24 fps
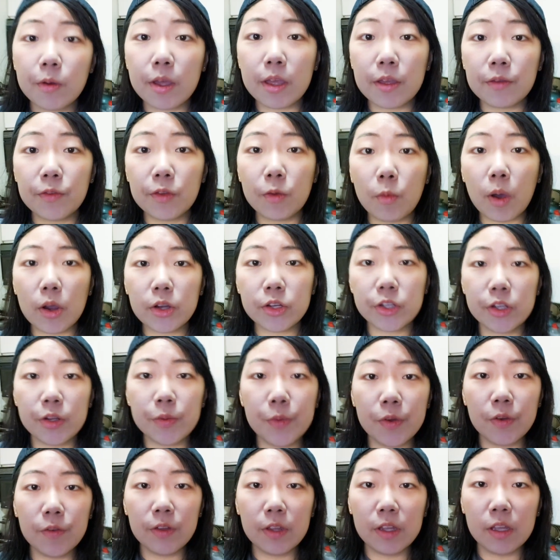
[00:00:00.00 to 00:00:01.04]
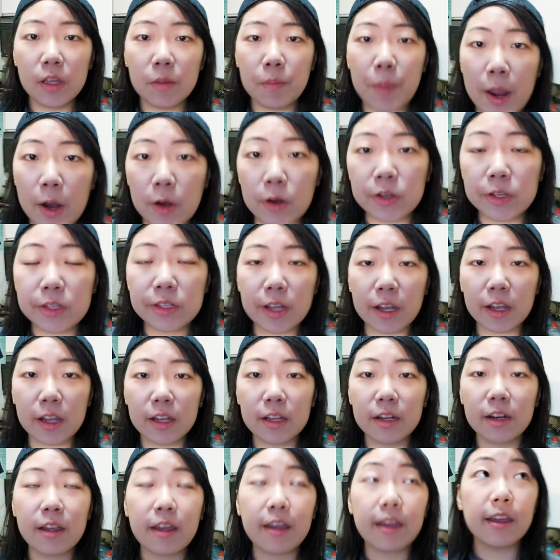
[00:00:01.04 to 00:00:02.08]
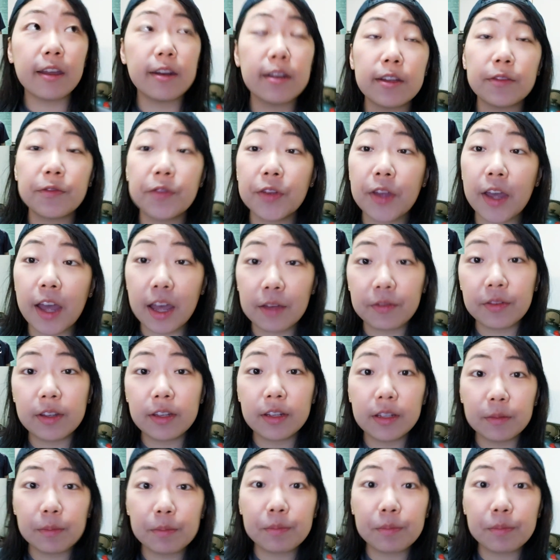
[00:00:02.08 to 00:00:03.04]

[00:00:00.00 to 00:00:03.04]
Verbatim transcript: If you watched the movie Parasite, and if you haven't,